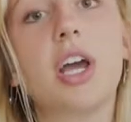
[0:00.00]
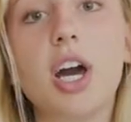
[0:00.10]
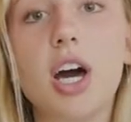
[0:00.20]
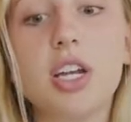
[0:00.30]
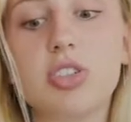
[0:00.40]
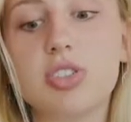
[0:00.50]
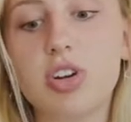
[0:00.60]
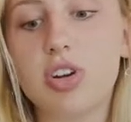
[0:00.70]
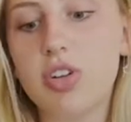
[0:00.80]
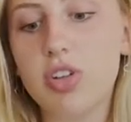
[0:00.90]
cut in a
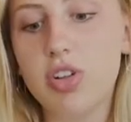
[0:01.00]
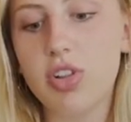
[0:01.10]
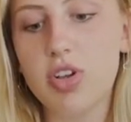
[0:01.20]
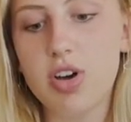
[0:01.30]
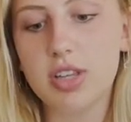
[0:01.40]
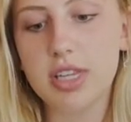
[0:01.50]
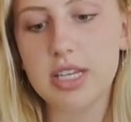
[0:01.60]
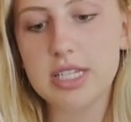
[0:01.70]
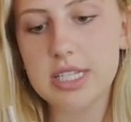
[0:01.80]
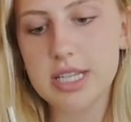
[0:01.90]
circle along
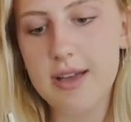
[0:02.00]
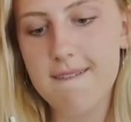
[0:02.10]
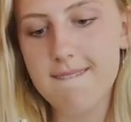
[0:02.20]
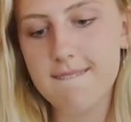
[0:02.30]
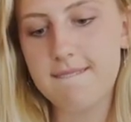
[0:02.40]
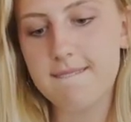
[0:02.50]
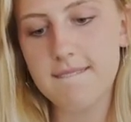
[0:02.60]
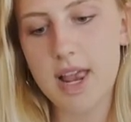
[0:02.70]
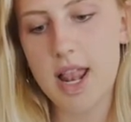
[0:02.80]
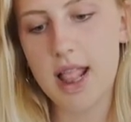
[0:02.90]
this
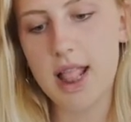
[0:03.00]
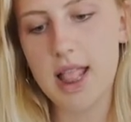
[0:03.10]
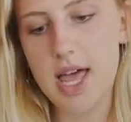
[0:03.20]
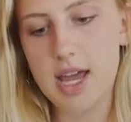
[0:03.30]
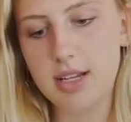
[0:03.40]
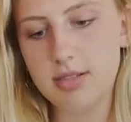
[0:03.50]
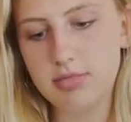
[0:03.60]
line.